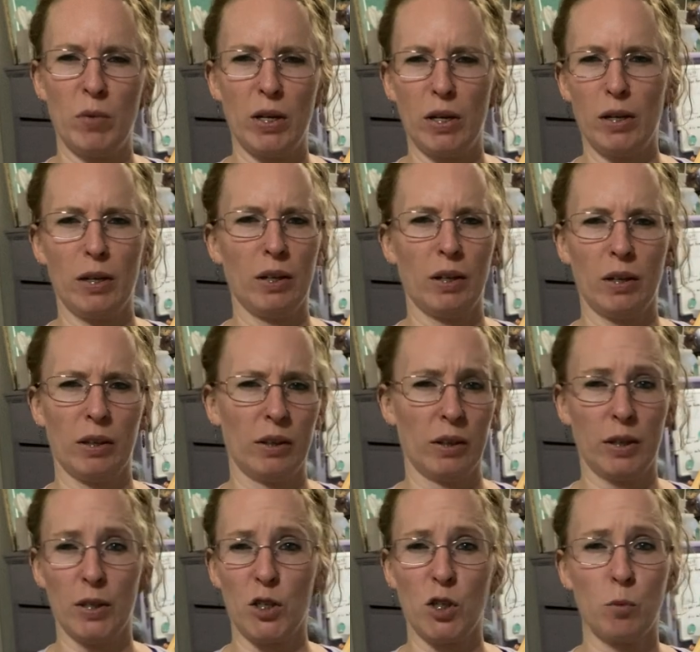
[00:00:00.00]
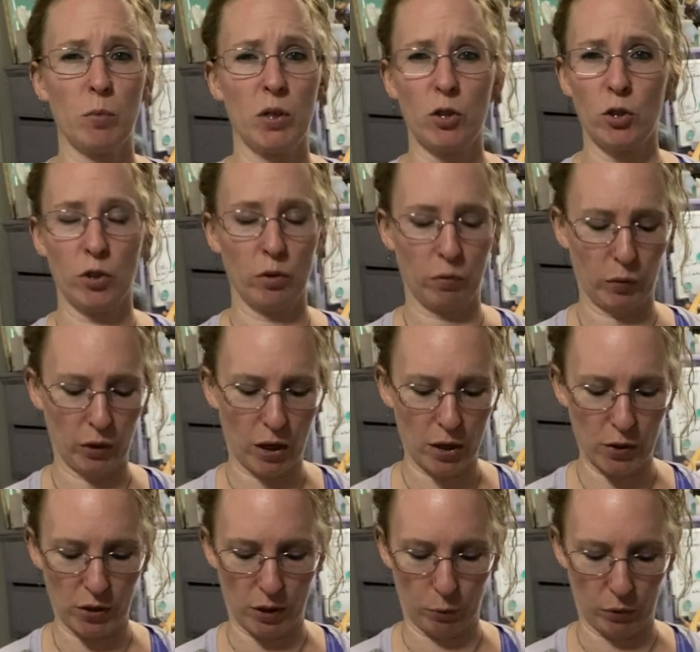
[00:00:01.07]
me a smidgen of
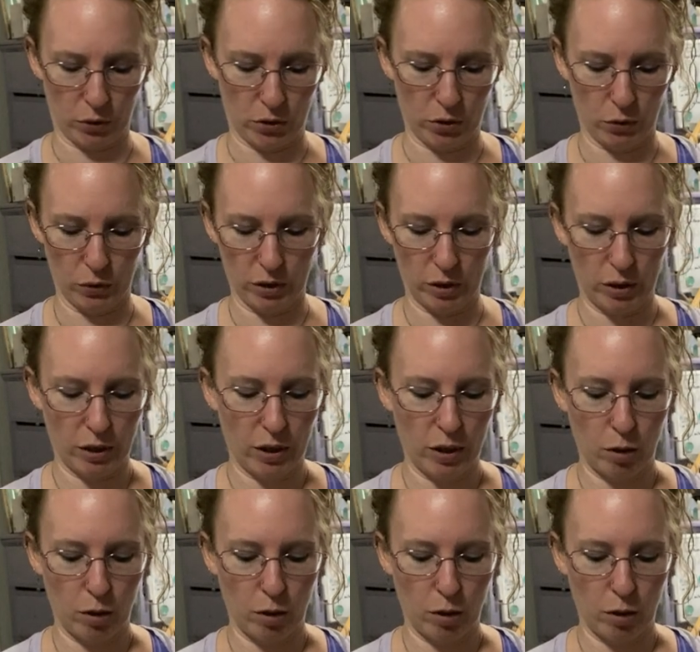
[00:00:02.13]
floss, I would do it.